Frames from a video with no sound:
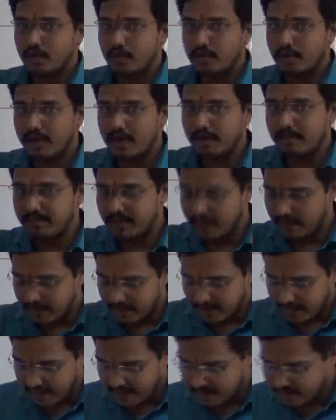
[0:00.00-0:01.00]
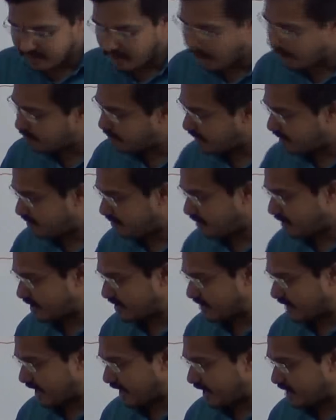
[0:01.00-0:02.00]
One of the example for
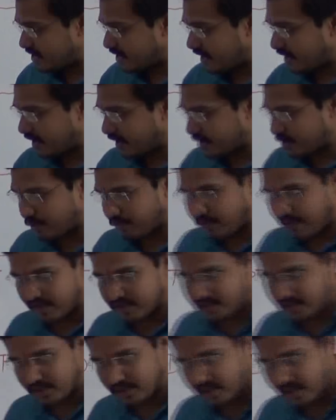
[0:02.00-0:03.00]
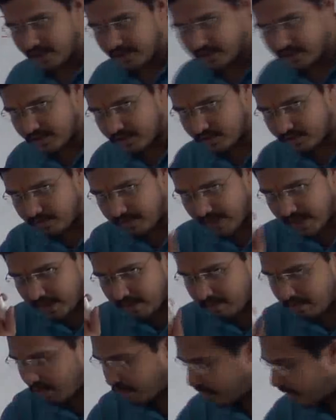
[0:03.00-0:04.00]
second generation vaccine, this is
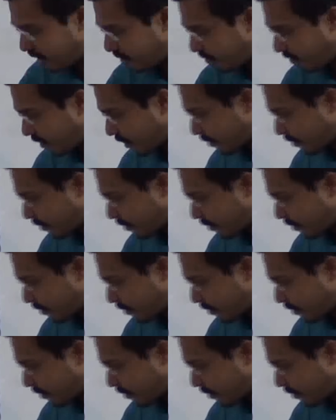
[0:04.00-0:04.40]
very important for